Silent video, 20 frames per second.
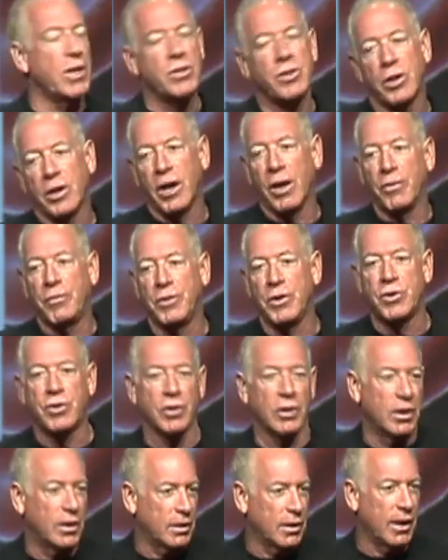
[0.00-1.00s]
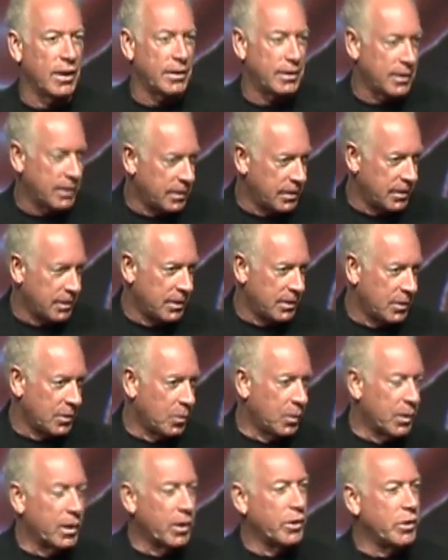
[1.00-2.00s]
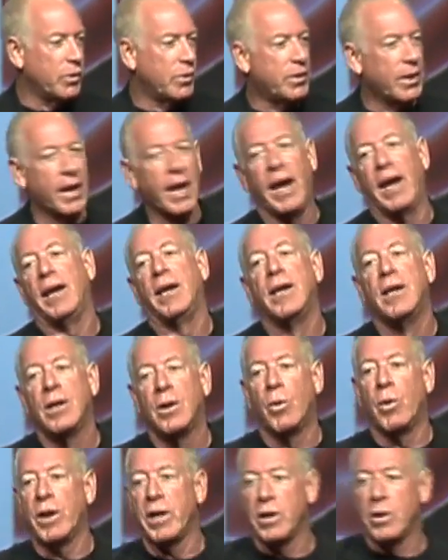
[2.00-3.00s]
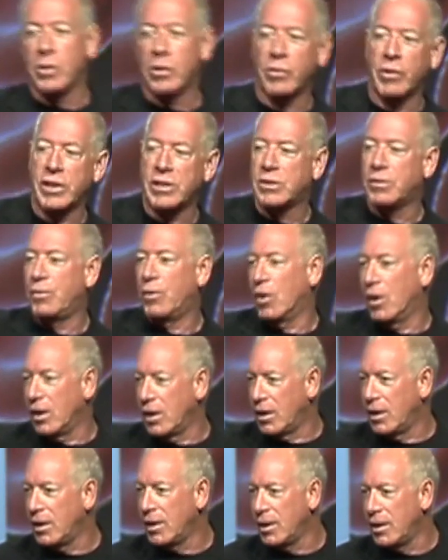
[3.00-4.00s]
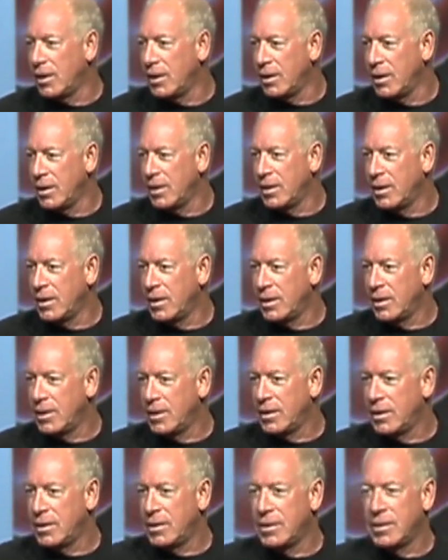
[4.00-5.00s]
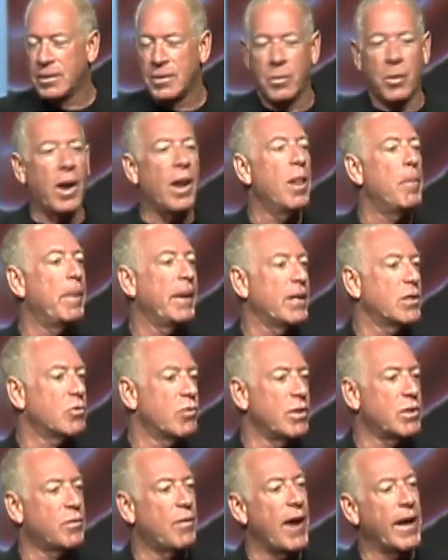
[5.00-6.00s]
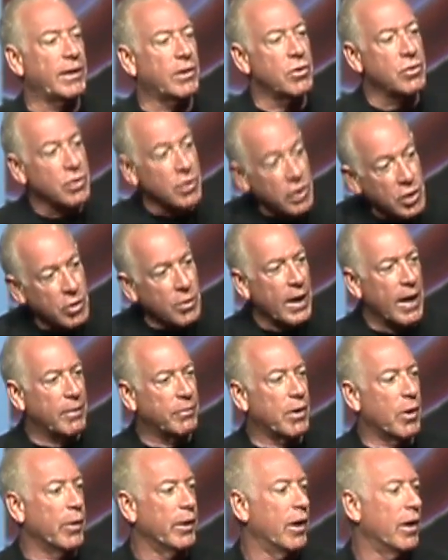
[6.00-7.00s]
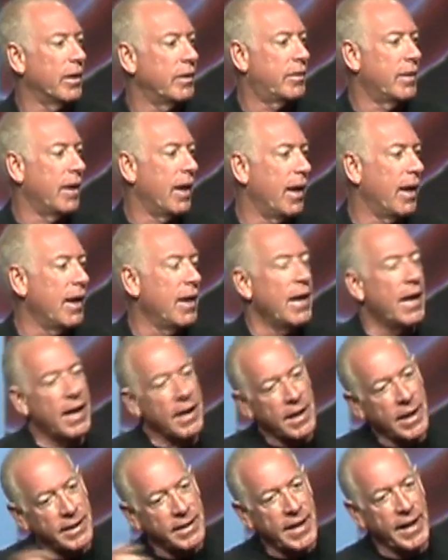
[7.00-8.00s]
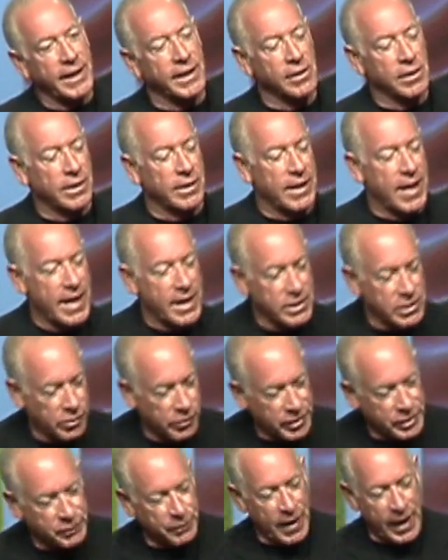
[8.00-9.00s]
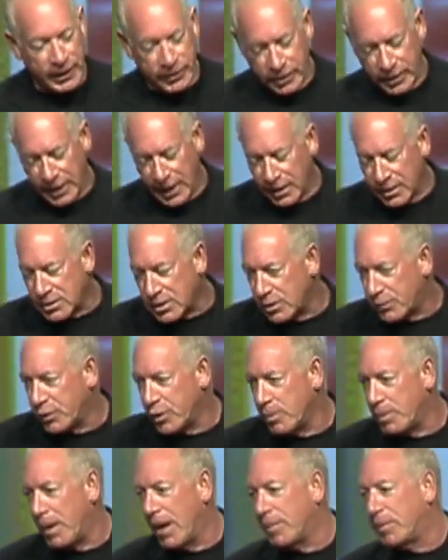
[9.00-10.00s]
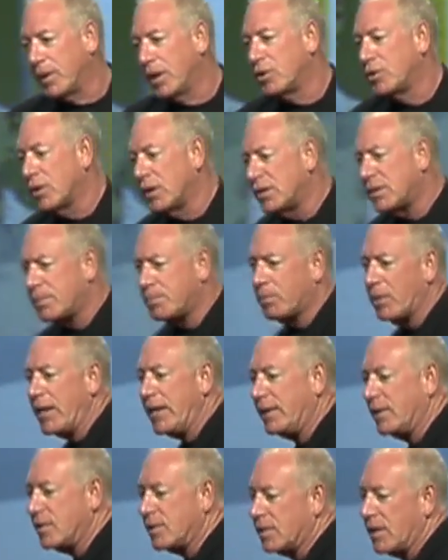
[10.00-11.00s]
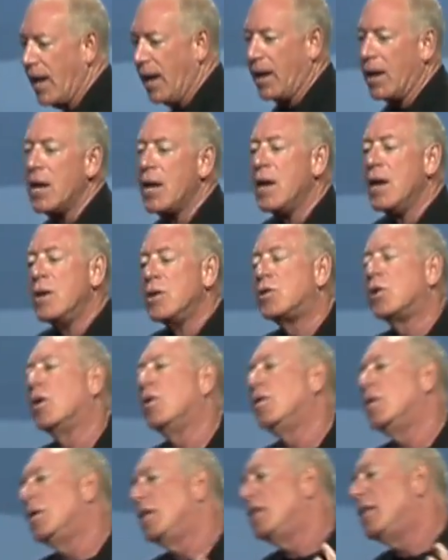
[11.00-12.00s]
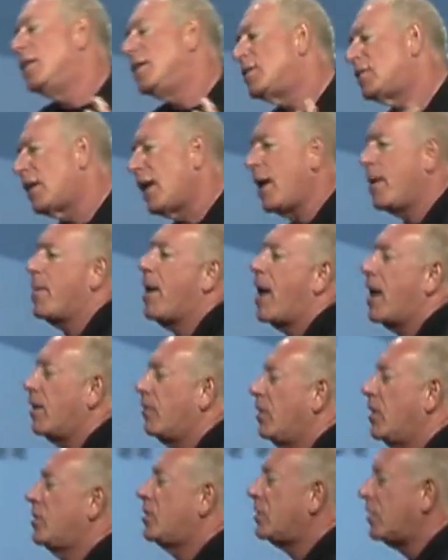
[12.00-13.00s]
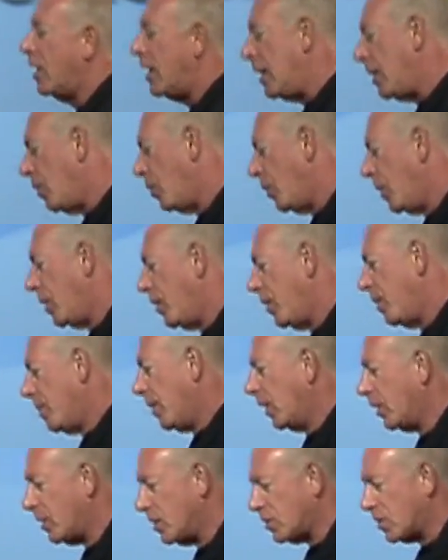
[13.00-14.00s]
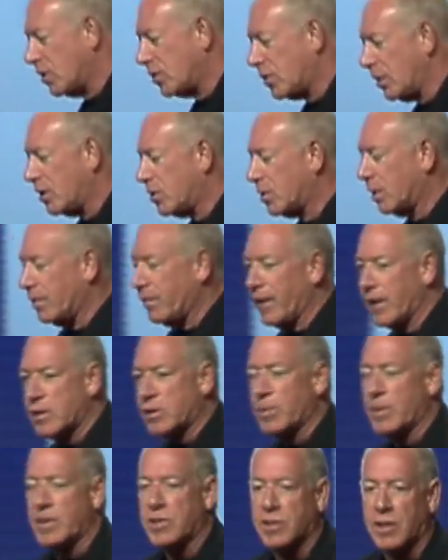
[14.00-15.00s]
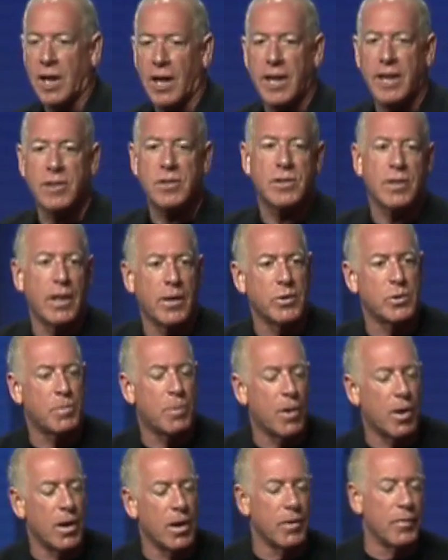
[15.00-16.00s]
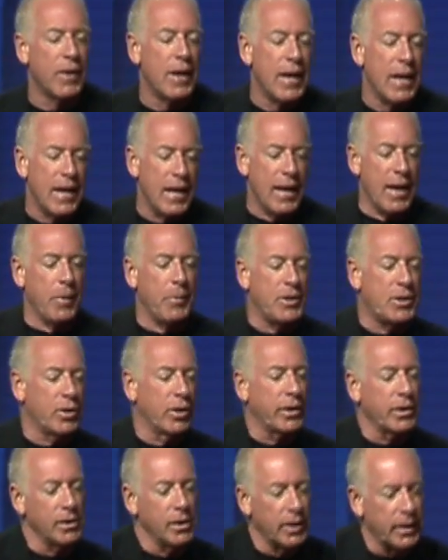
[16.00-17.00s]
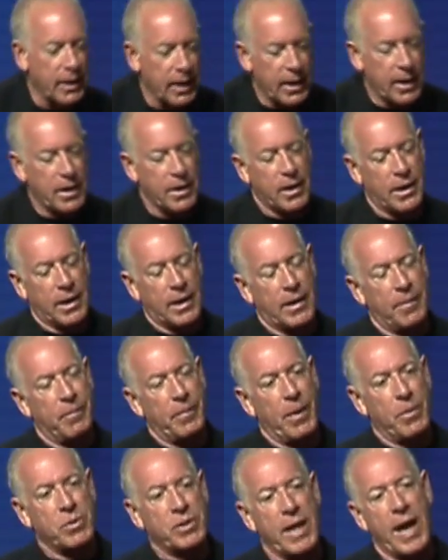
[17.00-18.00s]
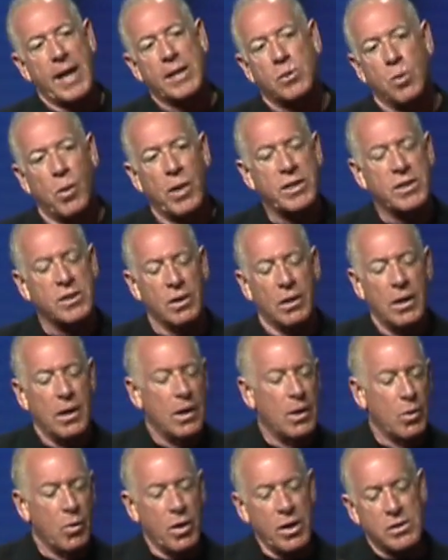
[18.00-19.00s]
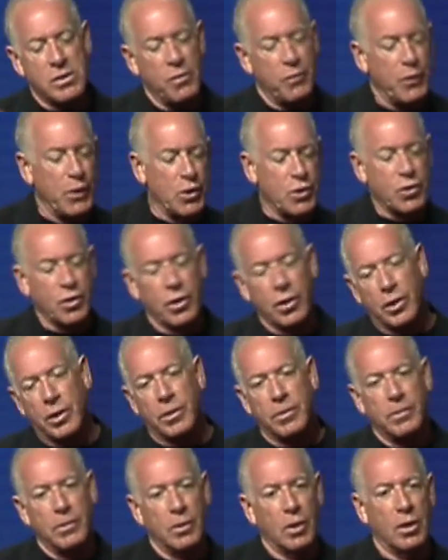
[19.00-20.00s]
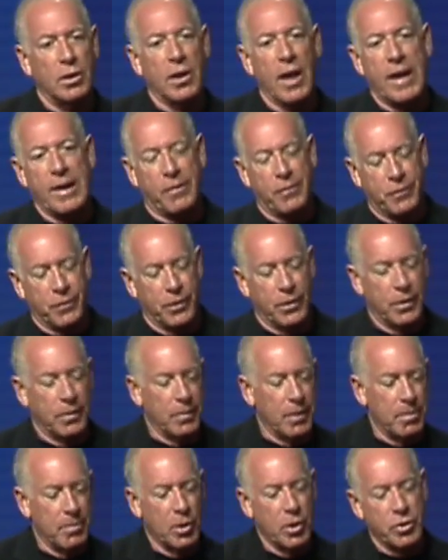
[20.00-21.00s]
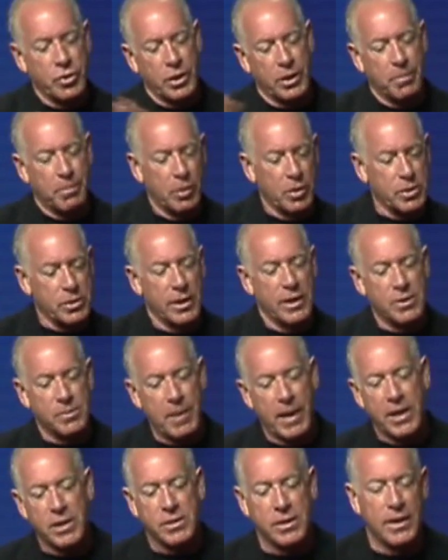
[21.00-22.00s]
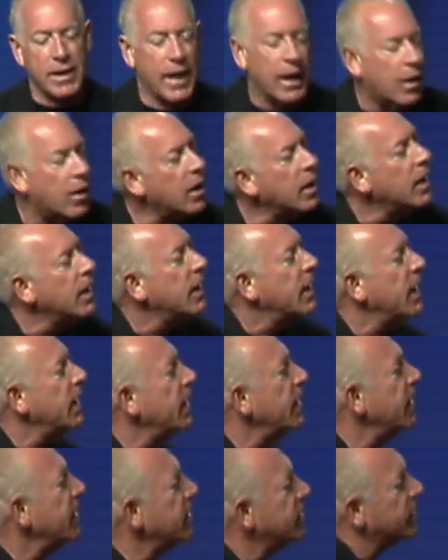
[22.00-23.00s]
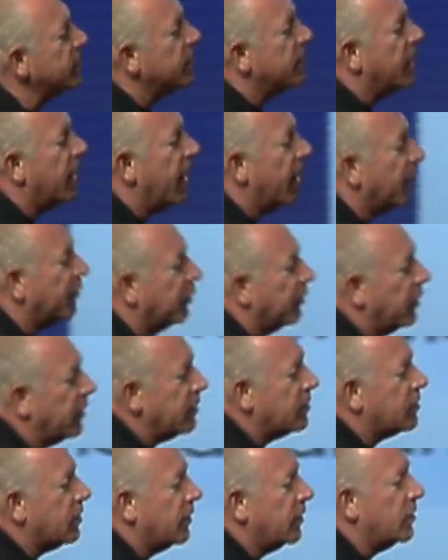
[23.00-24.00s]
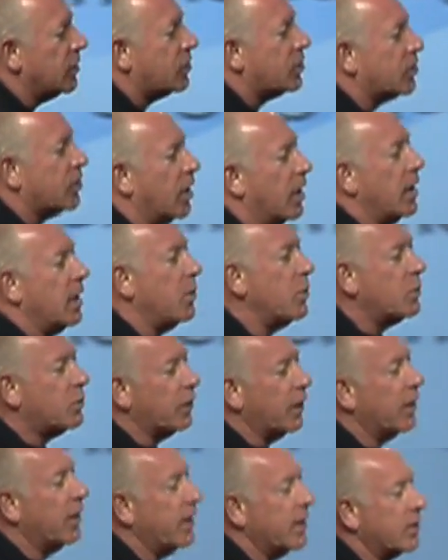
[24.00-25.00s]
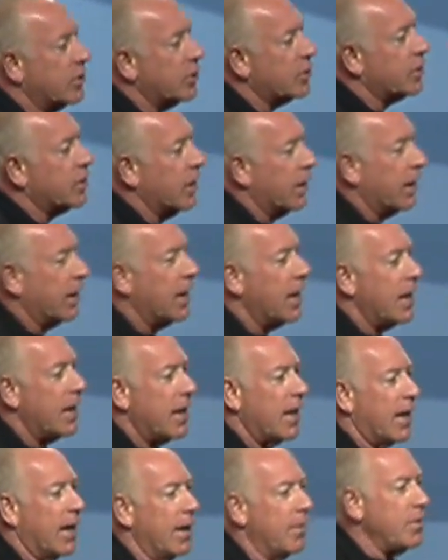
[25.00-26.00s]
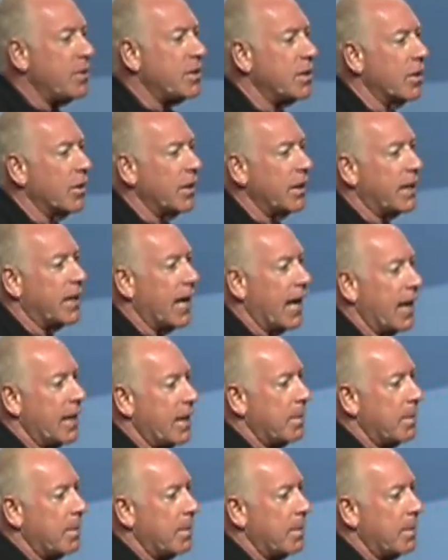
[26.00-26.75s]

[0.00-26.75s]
does your health future look like? Where are you today? What are you at risk for? What are the biggest risk factors you have going on today? And then take a look at that as a risk factor analysis for your population. Let's break this down. So this came out of a study with the American Association of Advancement of Science that I was part of, and we took a look at, I was asked, what does the future look like for emerging personalized medicine? Now, in this conference, in this study, it was very interesting. I was the only guy